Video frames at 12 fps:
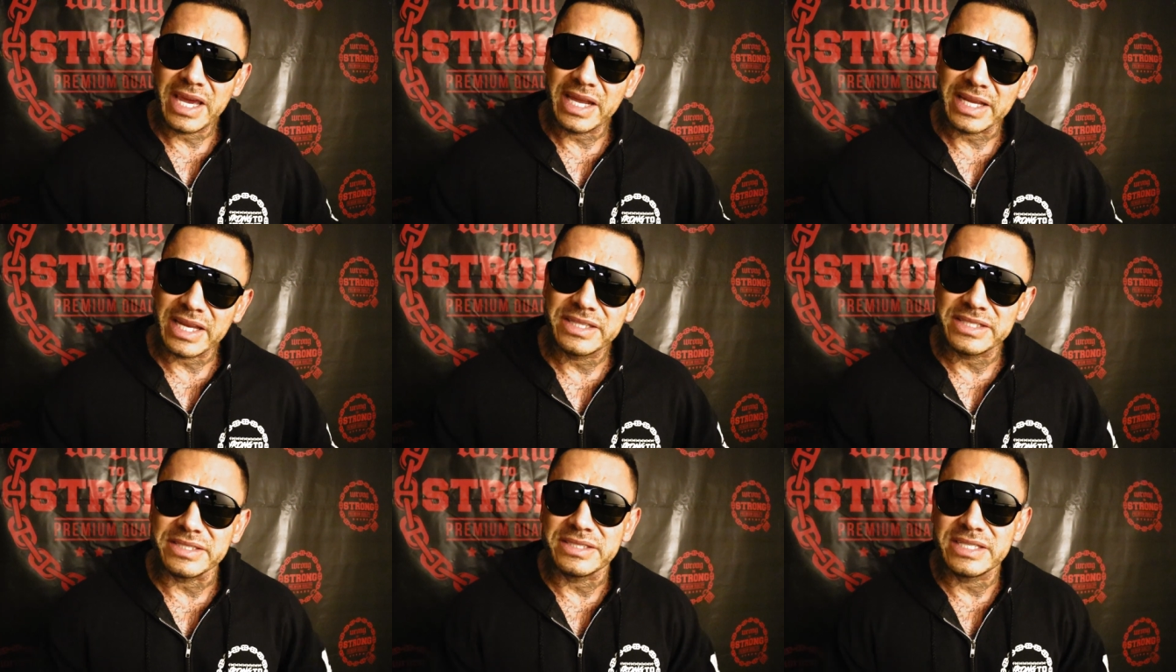and
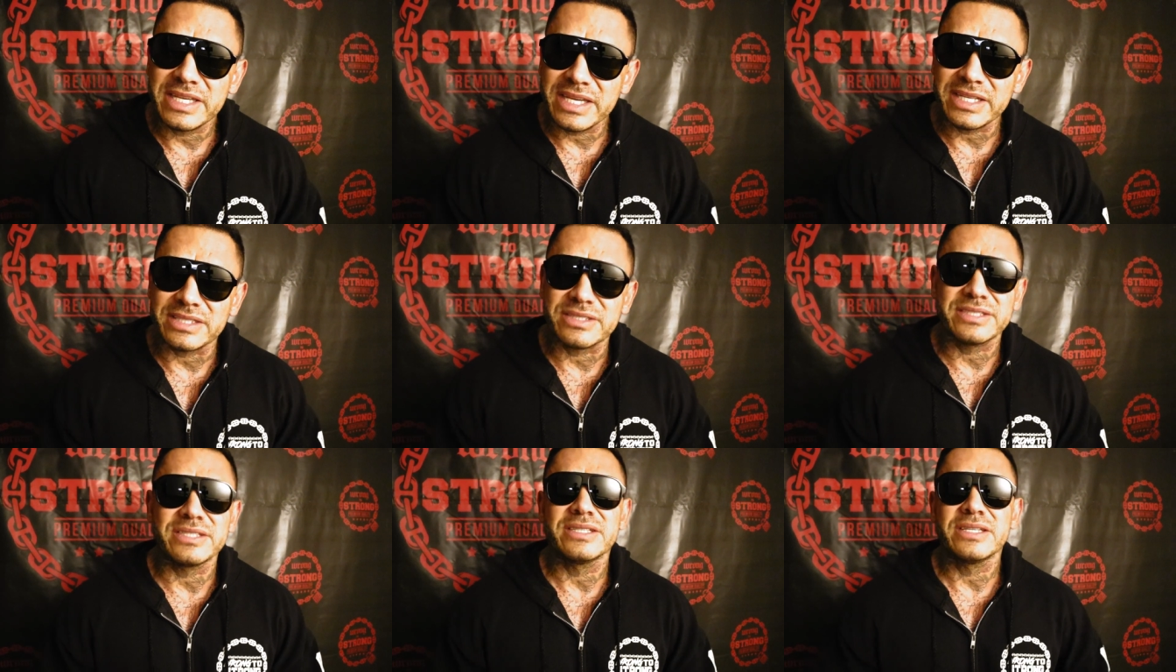get these
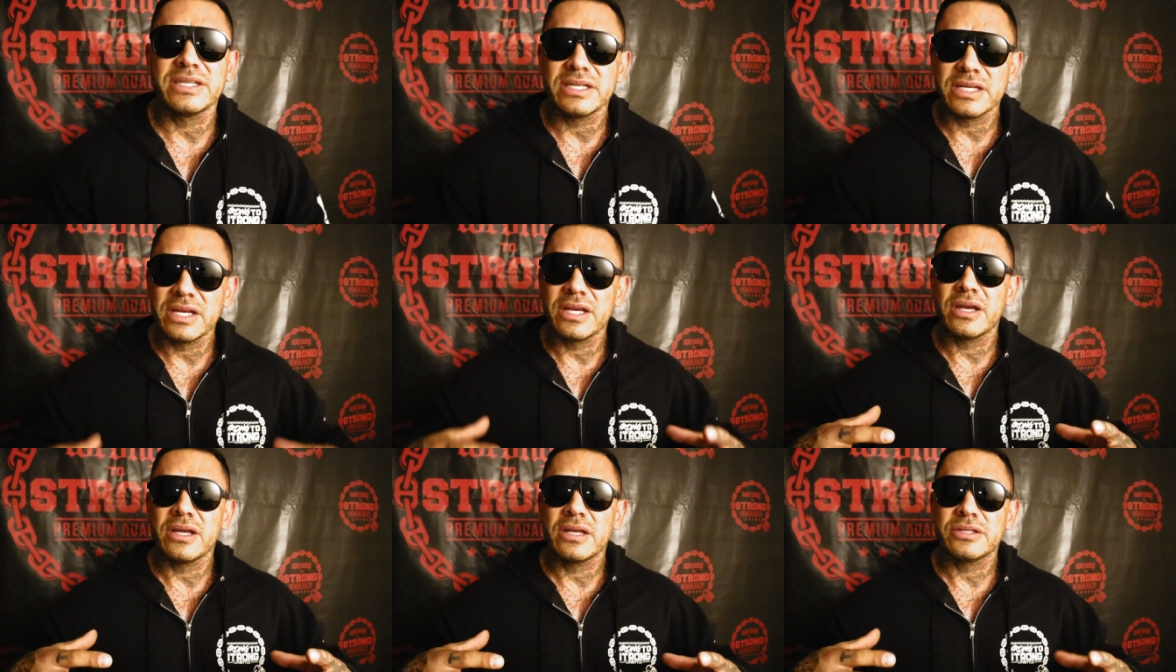kids
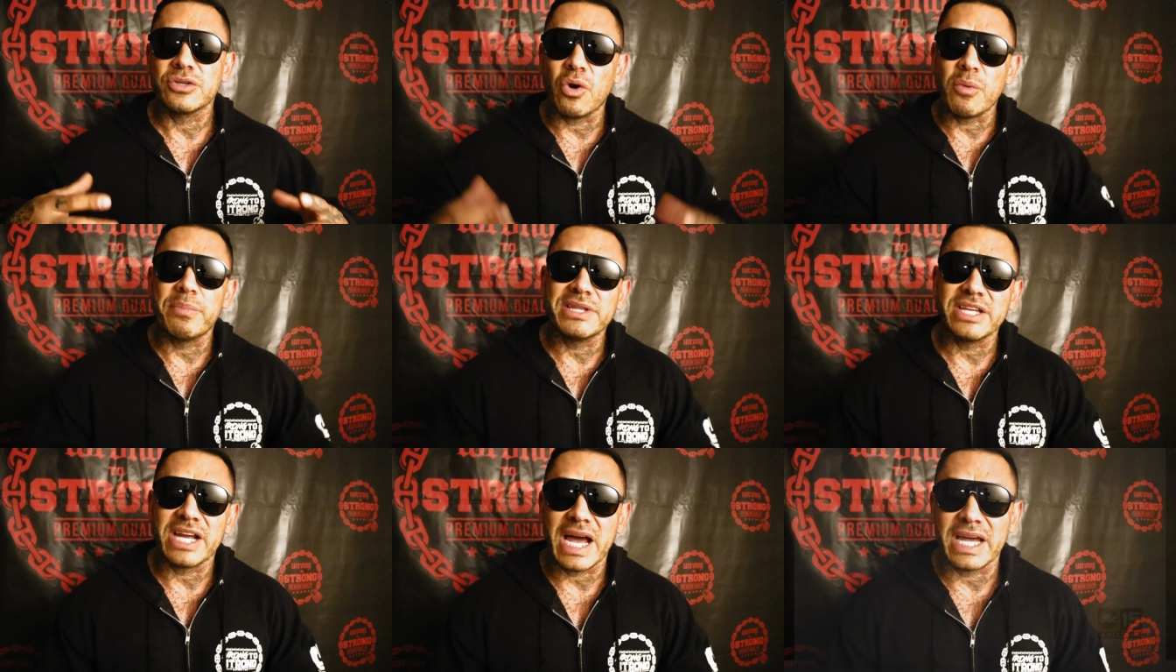to
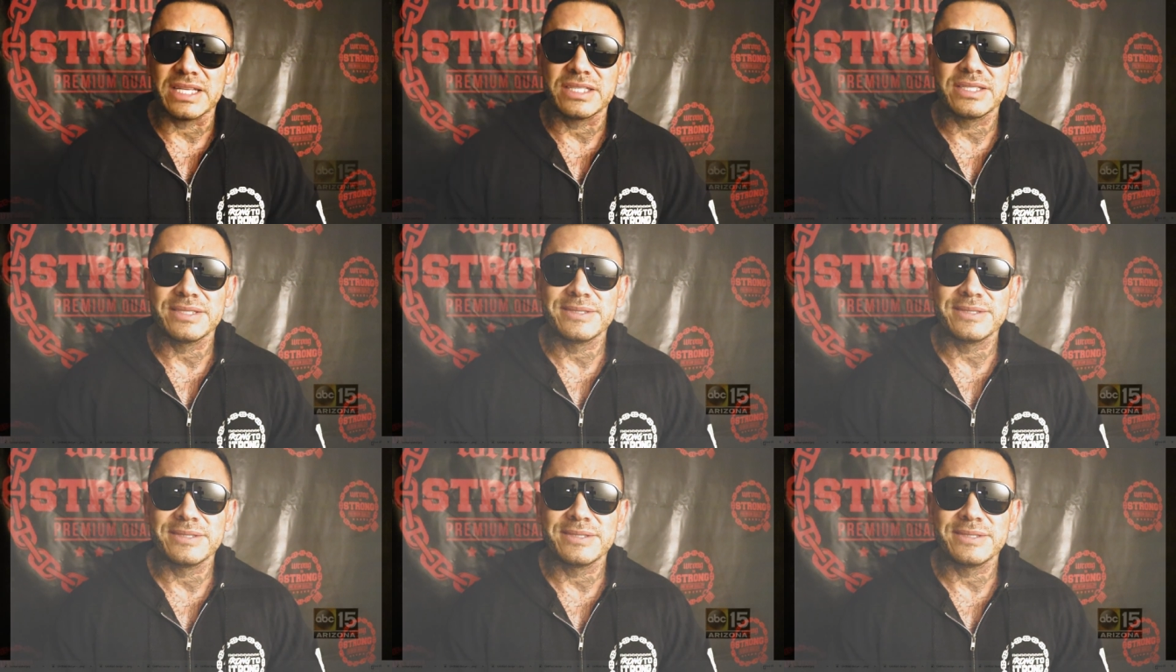open their eyes.